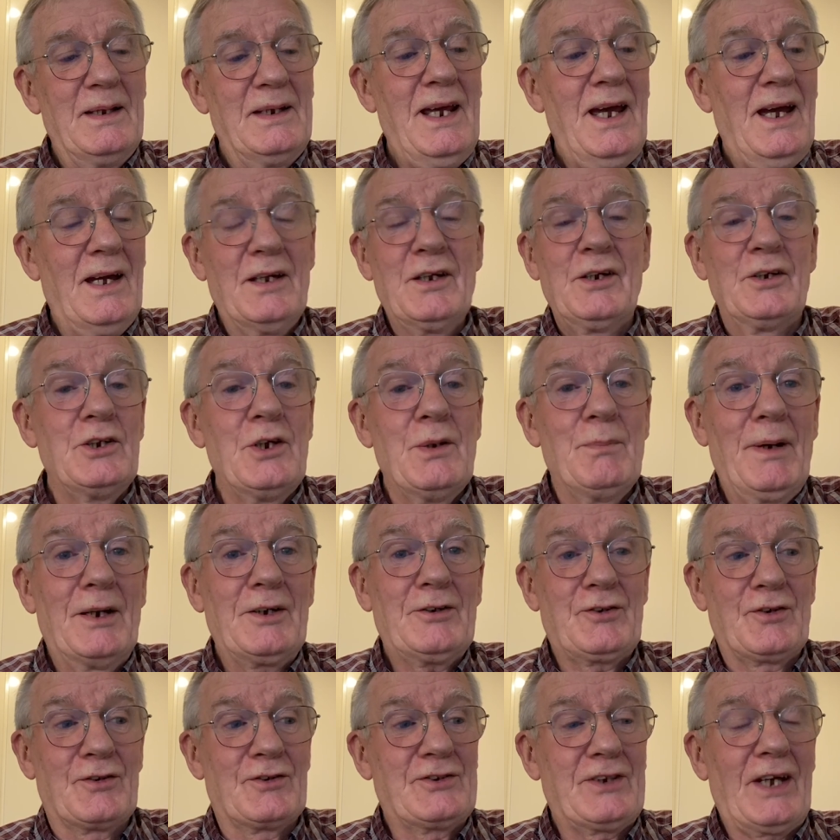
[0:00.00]
And you
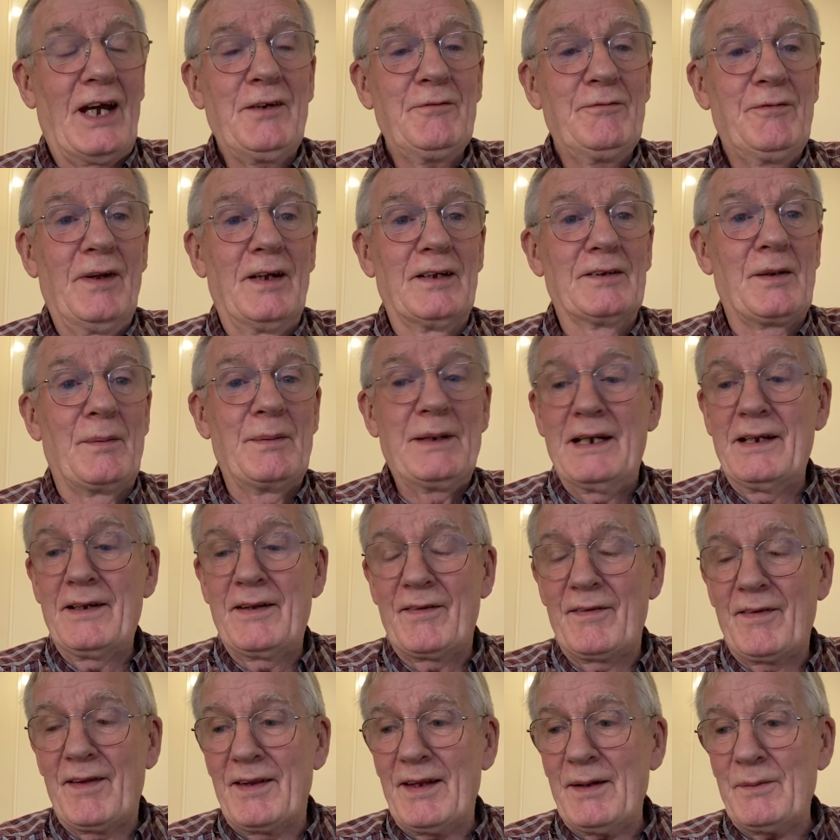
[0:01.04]
mentioned Seinfeld. I mean,
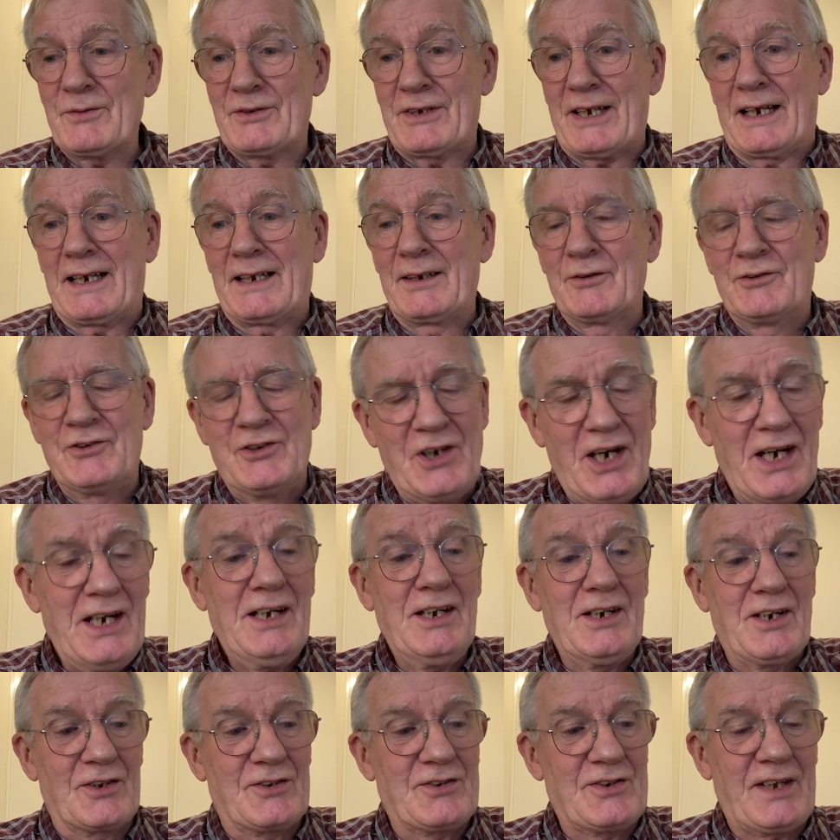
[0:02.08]
that was a
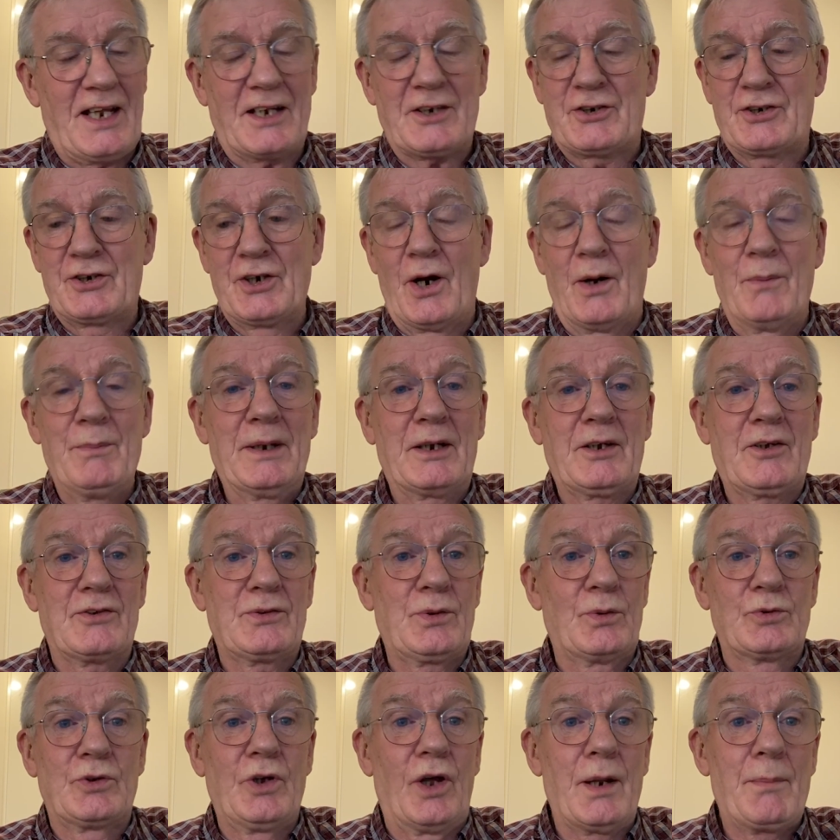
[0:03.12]
genius, that show, because
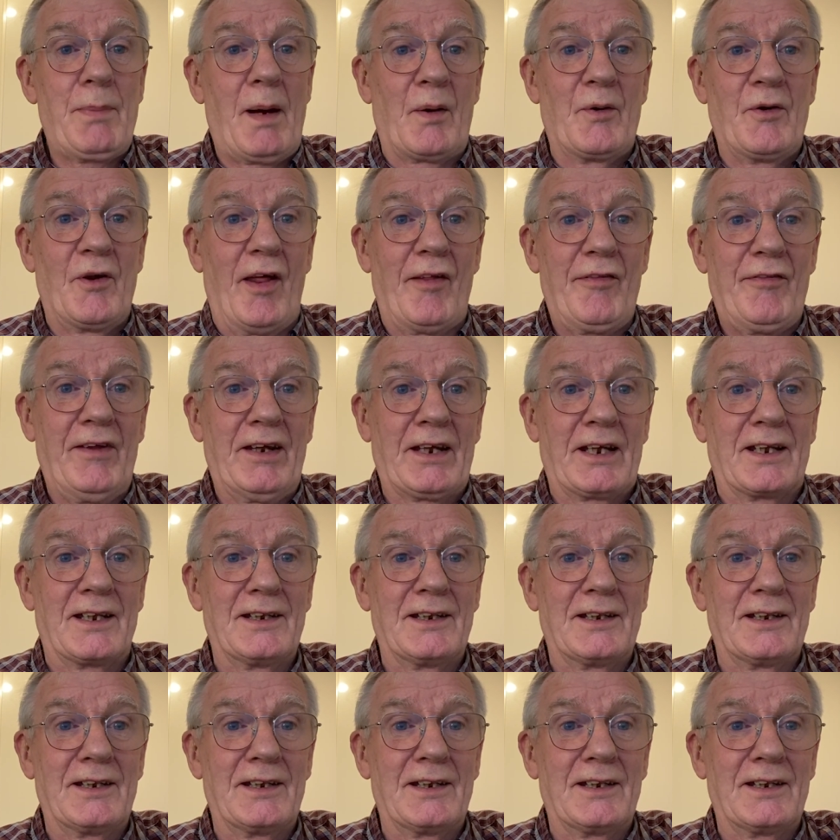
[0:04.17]
it was all about nothing.